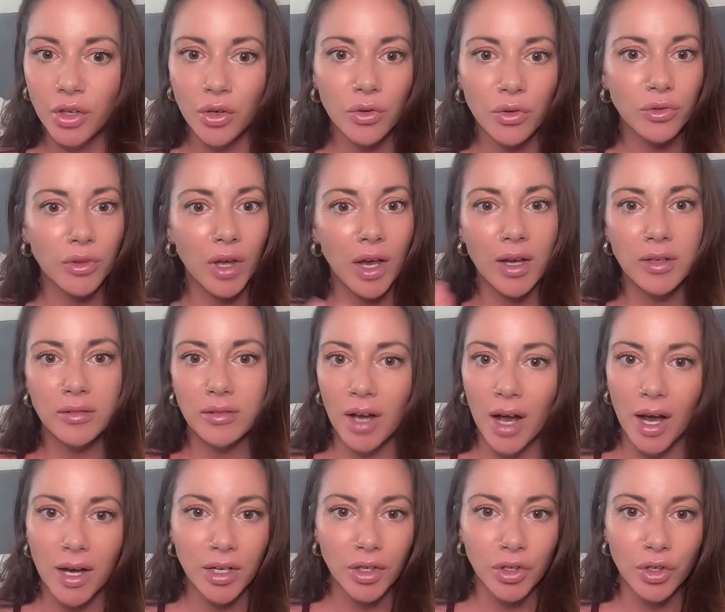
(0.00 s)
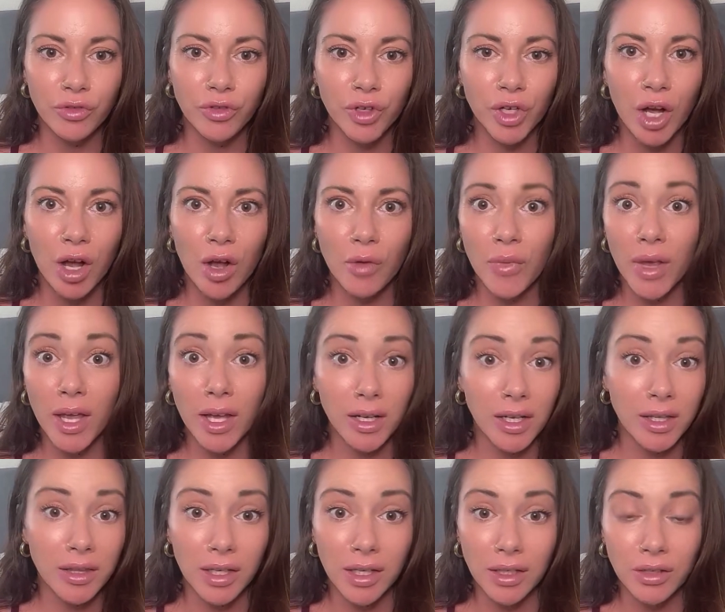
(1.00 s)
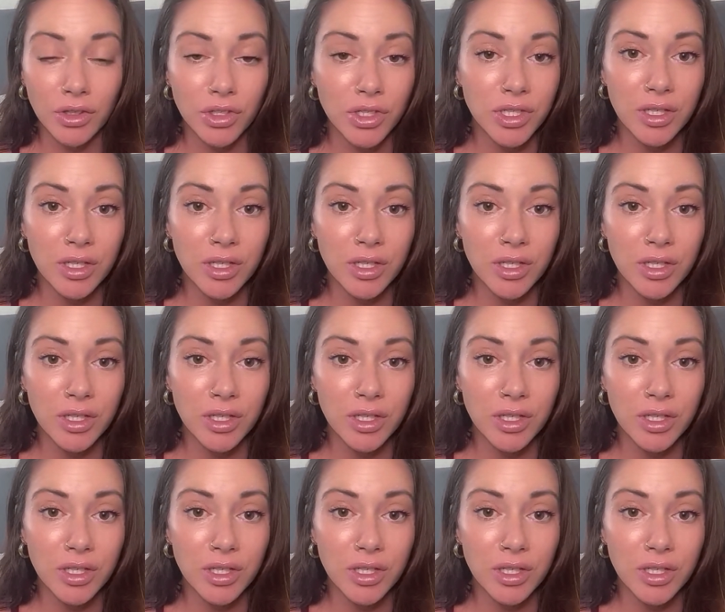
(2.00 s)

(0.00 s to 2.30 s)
I know that I can overcome anything.